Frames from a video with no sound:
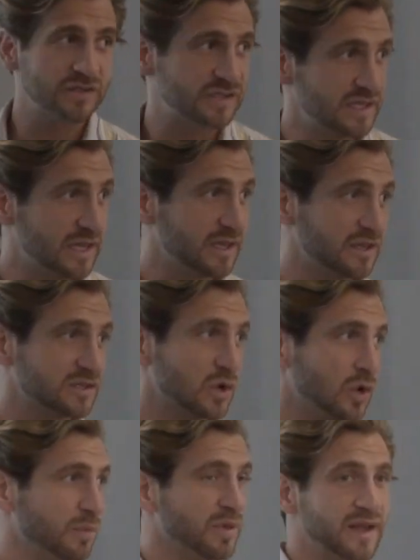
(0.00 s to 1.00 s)
seeing this
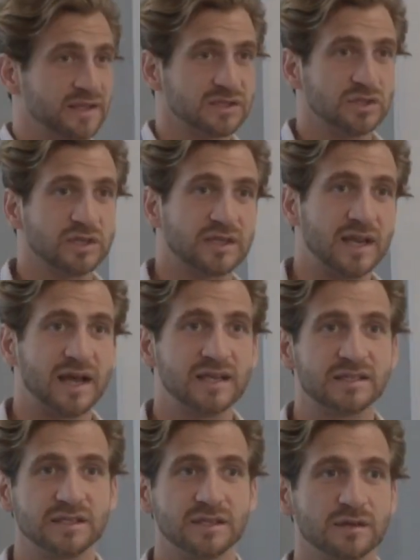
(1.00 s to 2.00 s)
whole place look
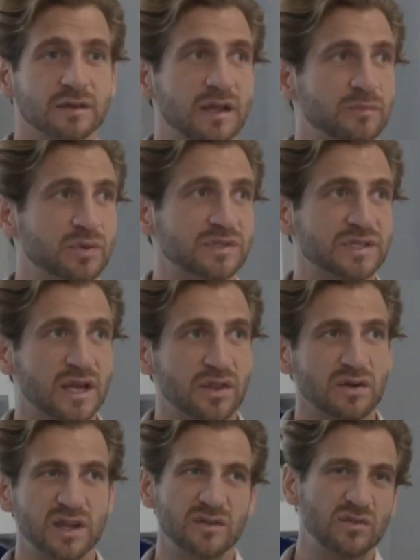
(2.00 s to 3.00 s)
nice and put
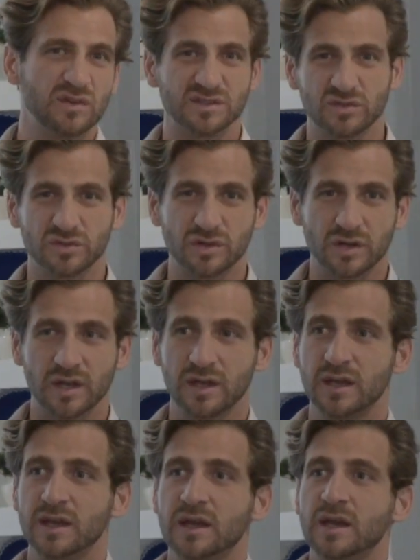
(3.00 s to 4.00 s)
together, even though it's a little dirty,
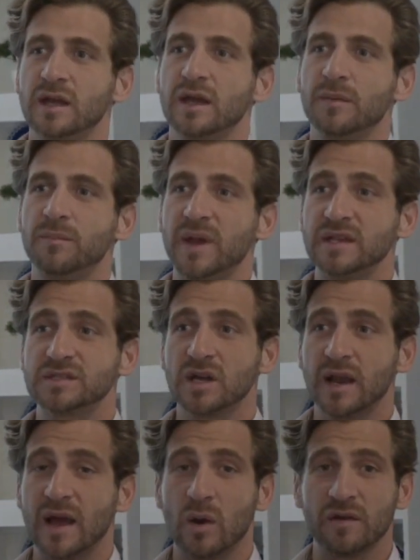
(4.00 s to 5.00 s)
based
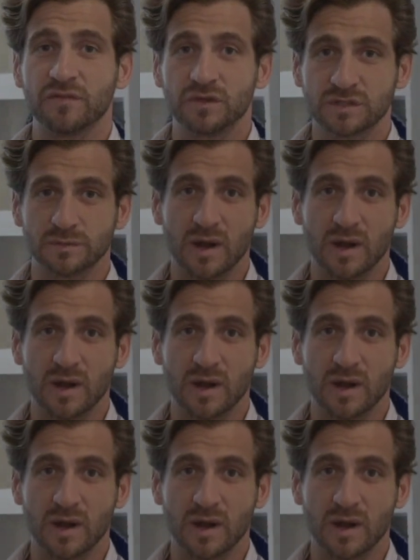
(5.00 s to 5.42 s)
on how I first